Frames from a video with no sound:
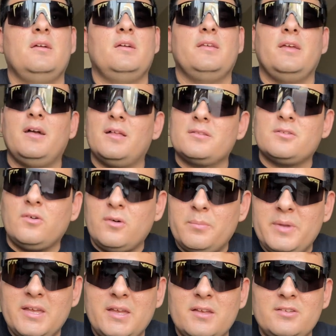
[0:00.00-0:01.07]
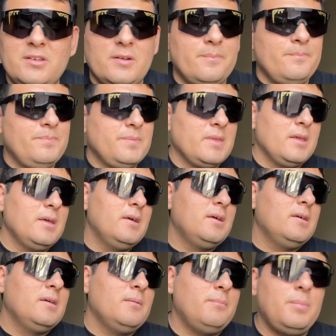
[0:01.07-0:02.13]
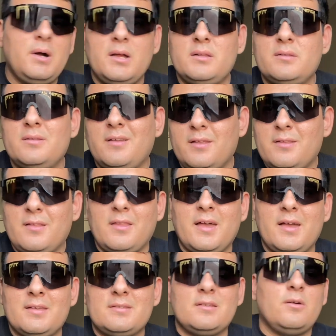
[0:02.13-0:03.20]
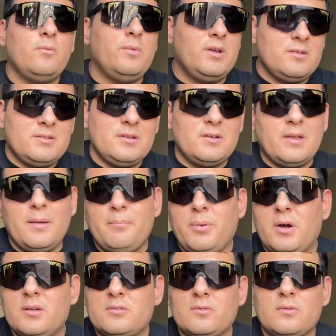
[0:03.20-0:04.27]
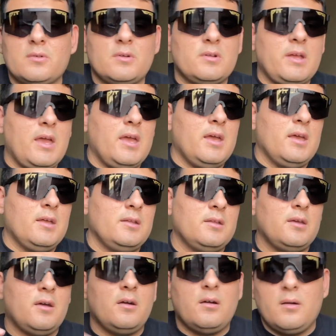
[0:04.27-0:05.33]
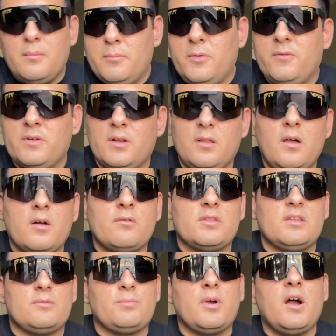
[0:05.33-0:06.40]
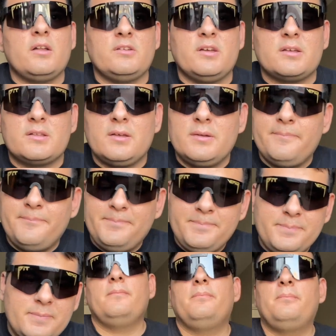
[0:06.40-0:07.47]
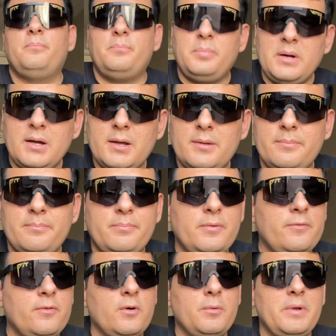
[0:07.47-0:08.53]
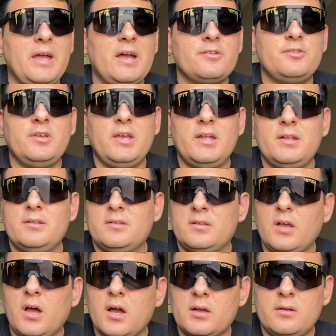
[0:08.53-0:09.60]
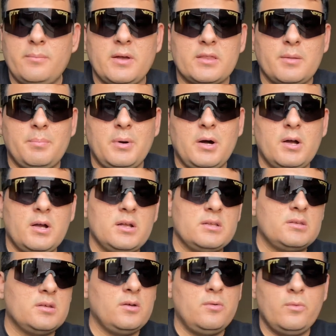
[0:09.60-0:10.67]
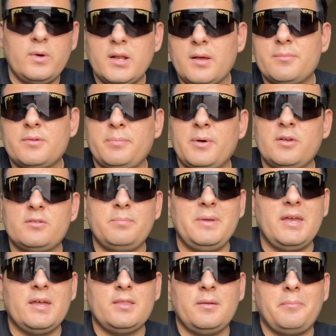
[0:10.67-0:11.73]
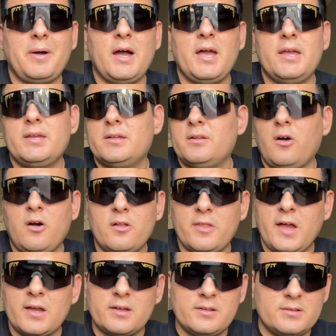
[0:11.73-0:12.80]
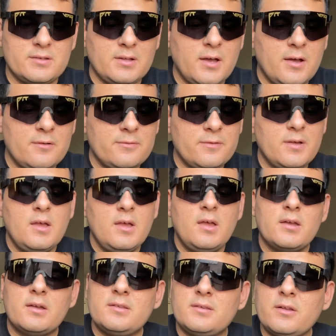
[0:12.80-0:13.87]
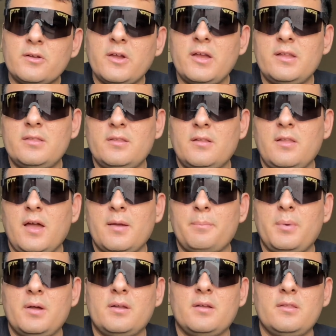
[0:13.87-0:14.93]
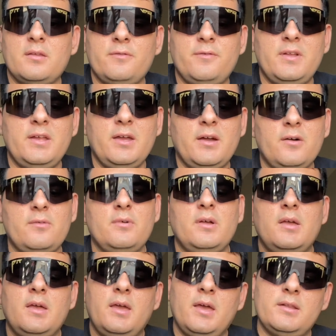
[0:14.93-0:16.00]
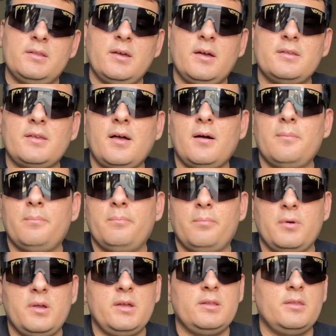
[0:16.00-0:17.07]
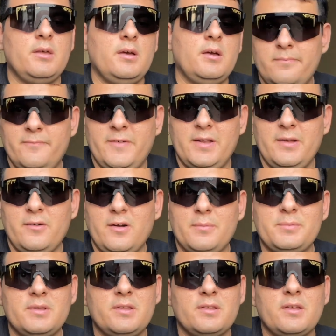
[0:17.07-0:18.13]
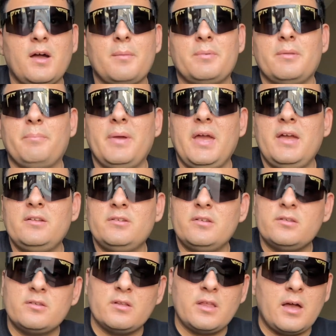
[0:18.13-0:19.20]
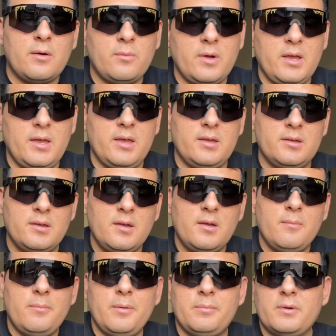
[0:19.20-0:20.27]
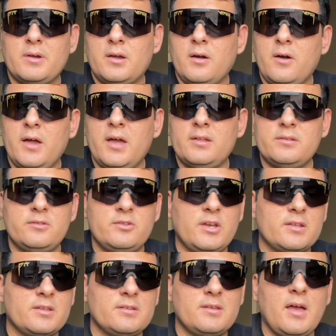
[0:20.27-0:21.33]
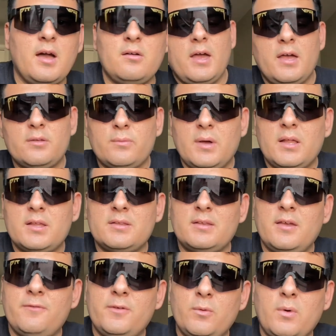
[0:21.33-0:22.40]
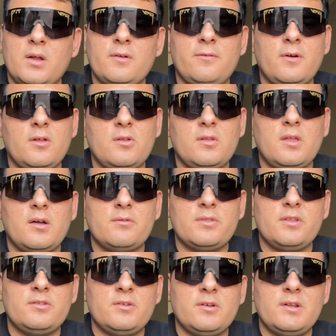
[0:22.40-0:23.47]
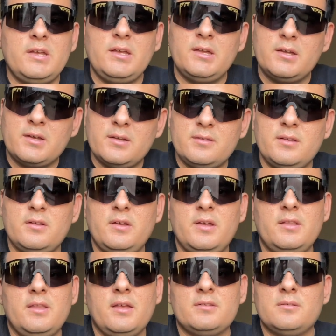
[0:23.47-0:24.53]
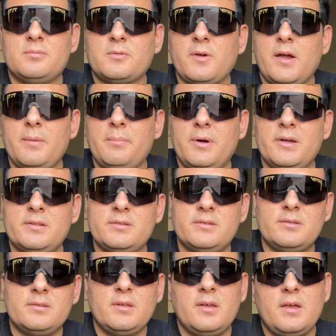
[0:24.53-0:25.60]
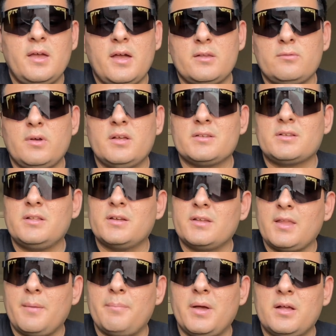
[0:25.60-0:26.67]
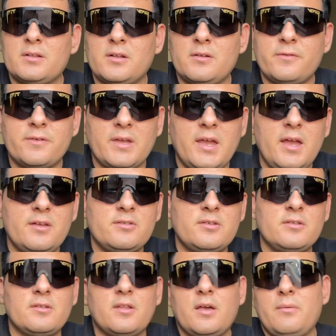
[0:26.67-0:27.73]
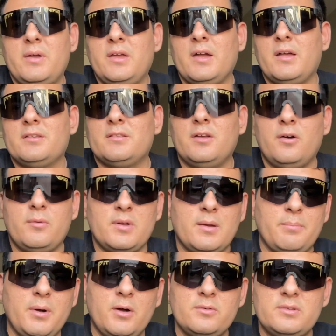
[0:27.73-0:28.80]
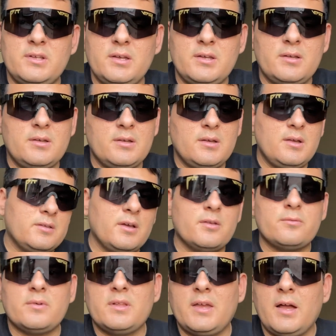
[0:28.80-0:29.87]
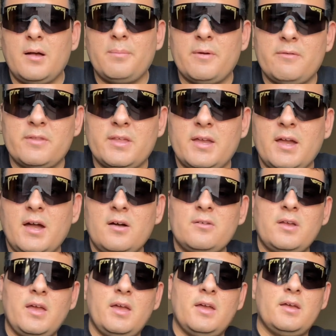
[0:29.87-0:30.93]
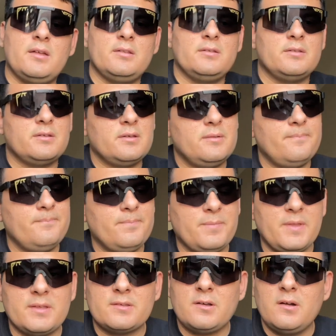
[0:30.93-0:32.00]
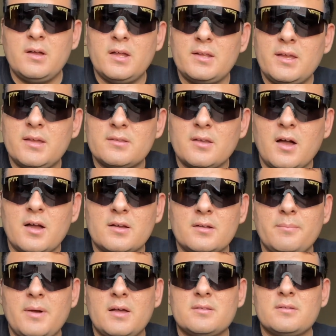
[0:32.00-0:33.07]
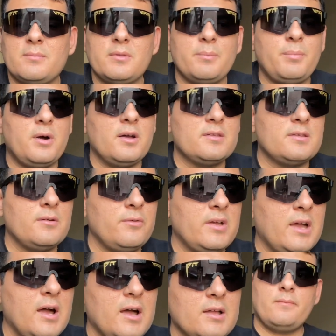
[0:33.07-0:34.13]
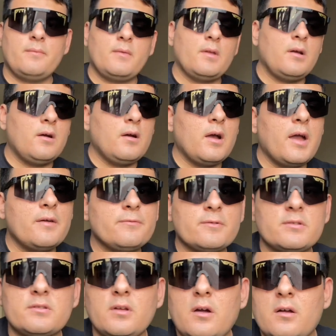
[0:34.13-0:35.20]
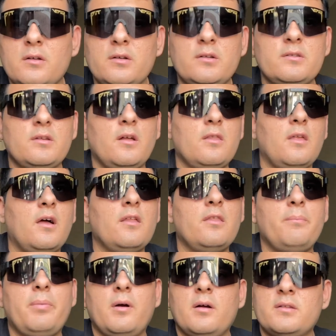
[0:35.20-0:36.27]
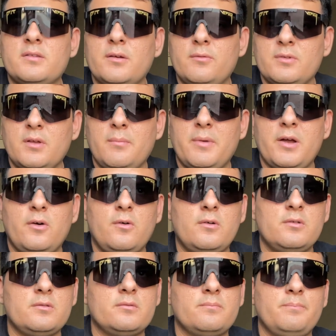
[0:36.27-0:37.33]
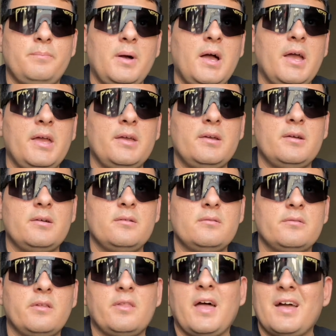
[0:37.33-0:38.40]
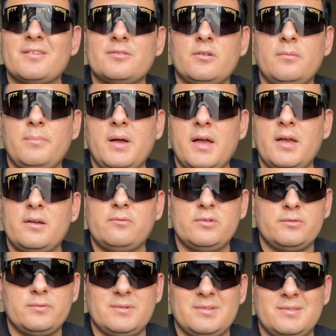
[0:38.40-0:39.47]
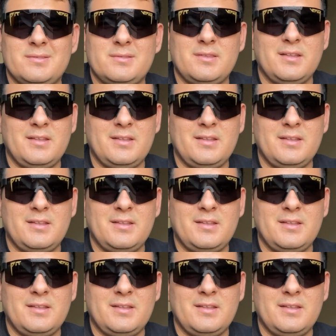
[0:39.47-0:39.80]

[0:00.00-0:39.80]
yeah, it's a whole big issue. But nonetheless, we're still getting parts ordered and moving along with this project. But before we actually get into talking about the parts, when I'm supposed to be getting the bike and all that good stuff, consider hitting the like button on this video. It does help bring the video up to the top of the pages, so that way people can go ahead and check this out. As well as if you want to follow along with the journey, consider hitting that subscribe button, as well as clicking that bell notification, so that way you guys know when I'm posting. It does really help everything out, and let's go ahead and get talking about some of the parts that we got. Alright, for starters, a lot of the parts that was on my old bike, the last old bike, which was the